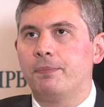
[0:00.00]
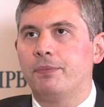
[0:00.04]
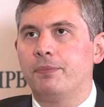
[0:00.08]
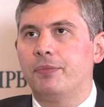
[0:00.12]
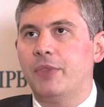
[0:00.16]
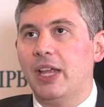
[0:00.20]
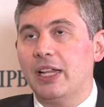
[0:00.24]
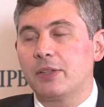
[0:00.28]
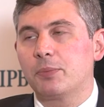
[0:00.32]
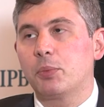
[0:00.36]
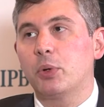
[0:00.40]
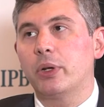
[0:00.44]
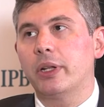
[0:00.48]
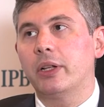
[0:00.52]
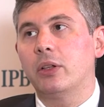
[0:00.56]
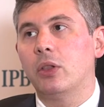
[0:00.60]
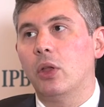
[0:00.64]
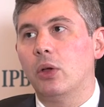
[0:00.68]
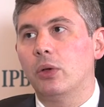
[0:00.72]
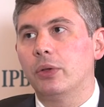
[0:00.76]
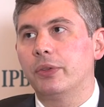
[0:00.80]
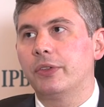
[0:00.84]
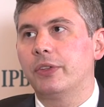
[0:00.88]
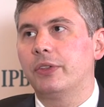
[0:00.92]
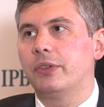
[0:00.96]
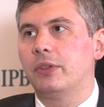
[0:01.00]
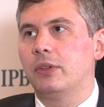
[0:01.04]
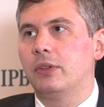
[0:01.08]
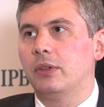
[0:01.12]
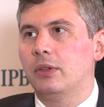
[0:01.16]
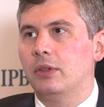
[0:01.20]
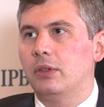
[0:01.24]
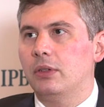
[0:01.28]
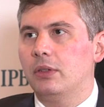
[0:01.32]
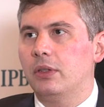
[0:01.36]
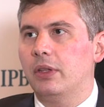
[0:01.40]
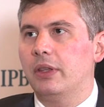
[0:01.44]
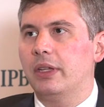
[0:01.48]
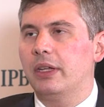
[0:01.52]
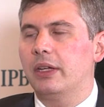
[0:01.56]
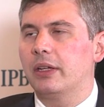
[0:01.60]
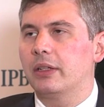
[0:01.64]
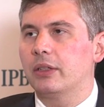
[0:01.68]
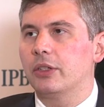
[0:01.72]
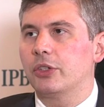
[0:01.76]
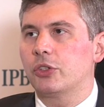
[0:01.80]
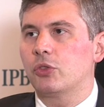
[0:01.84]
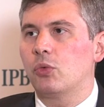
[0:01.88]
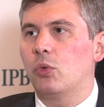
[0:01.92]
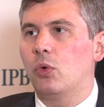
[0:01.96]
That's pretty close to the
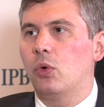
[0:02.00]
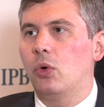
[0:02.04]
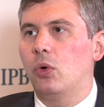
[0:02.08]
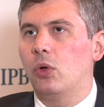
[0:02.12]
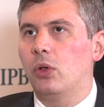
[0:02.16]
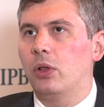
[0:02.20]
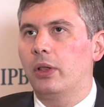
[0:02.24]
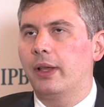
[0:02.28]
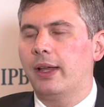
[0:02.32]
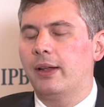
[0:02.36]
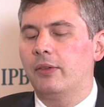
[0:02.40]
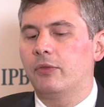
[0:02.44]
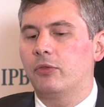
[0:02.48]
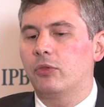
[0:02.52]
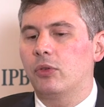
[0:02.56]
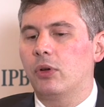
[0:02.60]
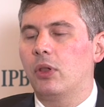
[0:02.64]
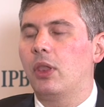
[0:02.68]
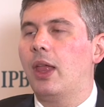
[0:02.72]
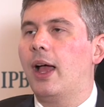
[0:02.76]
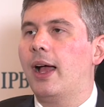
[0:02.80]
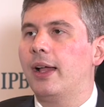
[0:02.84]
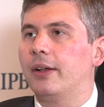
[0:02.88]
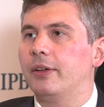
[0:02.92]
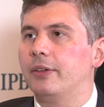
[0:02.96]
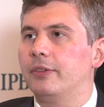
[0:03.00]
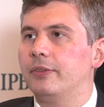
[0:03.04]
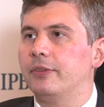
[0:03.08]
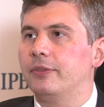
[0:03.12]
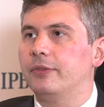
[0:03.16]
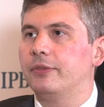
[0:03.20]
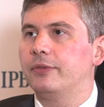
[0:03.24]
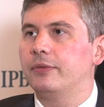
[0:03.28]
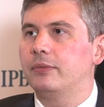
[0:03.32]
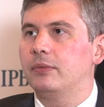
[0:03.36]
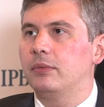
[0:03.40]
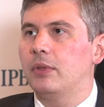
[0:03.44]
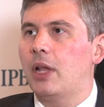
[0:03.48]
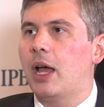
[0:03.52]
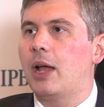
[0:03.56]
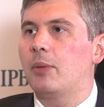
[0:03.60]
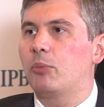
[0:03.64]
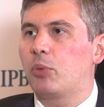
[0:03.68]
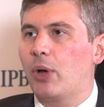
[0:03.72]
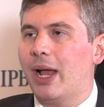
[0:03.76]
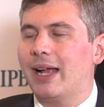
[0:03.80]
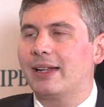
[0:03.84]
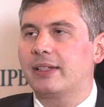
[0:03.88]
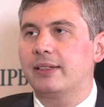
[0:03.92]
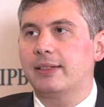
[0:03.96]
English rule, and for a lot of
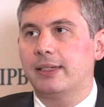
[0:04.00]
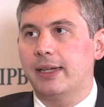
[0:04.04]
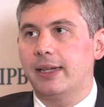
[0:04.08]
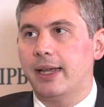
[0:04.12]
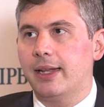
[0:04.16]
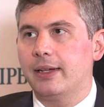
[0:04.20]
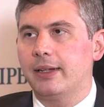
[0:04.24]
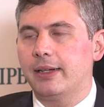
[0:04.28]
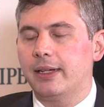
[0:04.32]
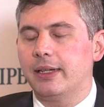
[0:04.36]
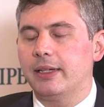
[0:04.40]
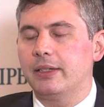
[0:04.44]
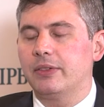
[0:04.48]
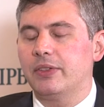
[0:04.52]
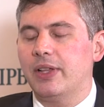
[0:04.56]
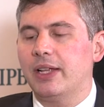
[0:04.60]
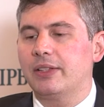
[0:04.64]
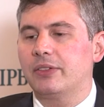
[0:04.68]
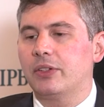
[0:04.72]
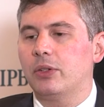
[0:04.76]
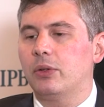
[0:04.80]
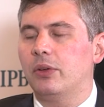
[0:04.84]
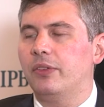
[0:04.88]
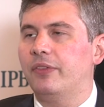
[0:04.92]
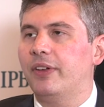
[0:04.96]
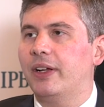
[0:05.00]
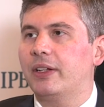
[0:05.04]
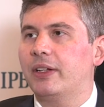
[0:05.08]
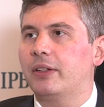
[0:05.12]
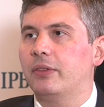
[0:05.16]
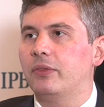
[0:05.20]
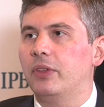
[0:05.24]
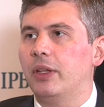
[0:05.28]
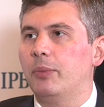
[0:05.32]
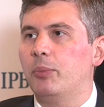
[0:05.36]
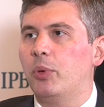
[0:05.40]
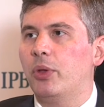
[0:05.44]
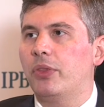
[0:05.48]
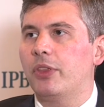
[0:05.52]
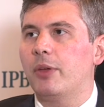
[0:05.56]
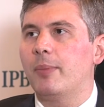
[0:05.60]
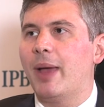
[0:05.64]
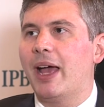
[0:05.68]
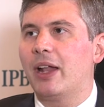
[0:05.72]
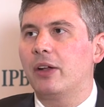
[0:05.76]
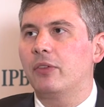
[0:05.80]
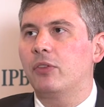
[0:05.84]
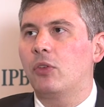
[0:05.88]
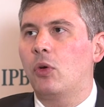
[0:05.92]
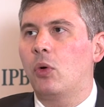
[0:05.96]
non-practicing entities, that's going to effectively put them
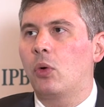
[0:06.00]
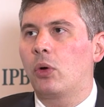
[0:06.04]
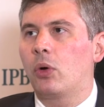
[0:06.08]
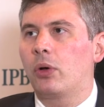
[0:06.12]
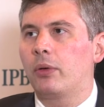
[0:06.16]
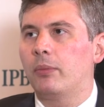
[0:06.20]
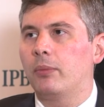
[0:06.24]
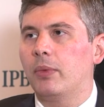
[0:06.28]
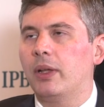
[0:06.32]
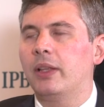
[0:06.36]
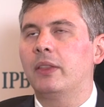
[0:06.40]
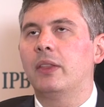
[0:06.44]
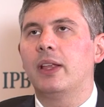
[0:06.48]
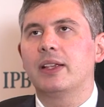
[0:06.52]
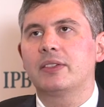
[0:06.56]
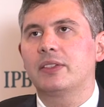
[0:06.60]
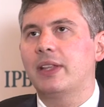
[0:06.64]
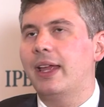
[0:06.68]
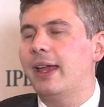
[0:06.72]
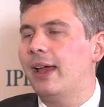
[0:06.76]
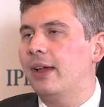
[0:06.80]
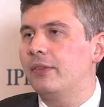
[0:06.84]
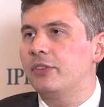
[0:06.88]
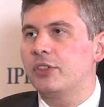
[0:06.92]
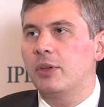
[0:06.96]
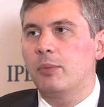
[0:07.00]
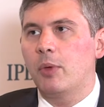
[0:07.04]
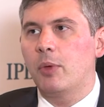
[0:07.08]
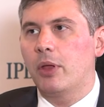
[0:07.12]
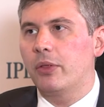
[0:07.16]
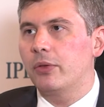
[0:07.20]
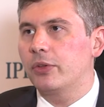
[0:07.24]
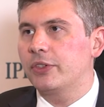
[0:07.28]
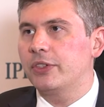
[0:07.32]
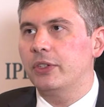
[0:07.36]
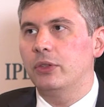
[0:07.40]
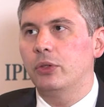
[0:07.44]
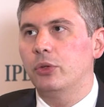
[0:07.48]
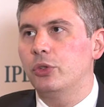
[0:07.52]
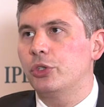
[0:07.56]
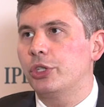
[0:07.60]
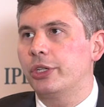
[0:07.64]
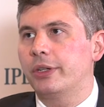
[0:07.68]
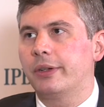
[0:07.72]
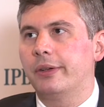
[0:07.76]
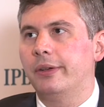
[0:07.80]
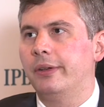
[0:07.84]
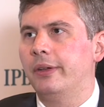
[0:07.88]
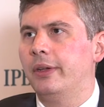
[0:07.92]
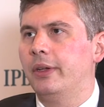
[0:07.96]
out of court unless they have some other
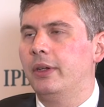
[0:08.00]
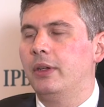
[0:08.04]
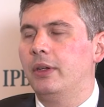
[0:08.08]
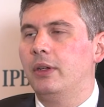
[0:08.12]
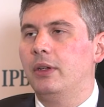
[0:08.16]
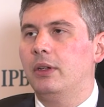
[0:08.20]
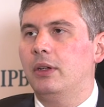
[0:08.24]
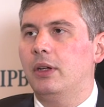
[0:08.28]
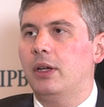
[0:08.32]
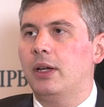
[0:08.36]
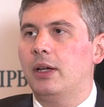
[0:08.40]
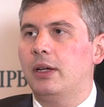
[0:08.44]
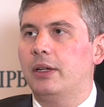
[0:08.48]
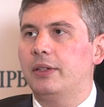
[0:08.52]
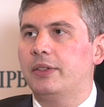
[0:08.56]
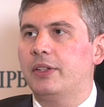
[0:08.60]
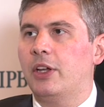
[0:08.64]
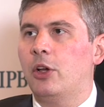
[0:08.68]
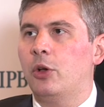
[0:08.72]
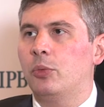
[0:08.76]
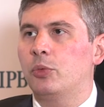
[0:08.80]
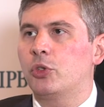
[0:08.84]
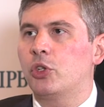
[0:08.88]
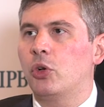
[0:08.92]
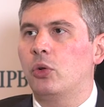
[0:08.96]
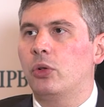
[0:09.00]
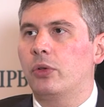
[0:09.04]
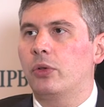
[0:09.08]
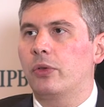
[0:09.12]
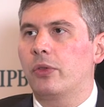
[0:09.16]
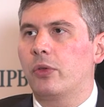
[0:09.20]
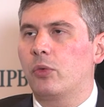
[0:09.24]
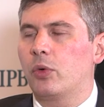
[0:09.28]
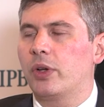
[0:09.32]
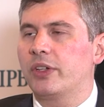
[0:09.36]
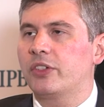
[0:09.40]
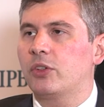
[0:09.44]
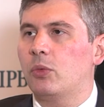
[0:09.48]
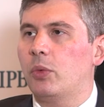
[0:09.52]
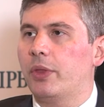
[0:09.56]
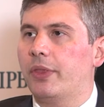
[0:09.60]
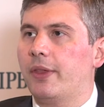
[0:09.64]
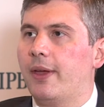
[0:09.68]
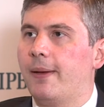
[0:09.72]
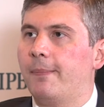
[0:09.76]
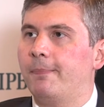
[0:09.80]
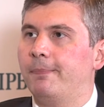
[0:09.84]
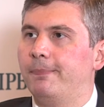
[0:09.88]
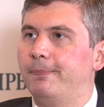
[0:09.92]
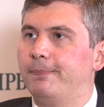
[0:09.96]
solution to help shoulder the risk with them.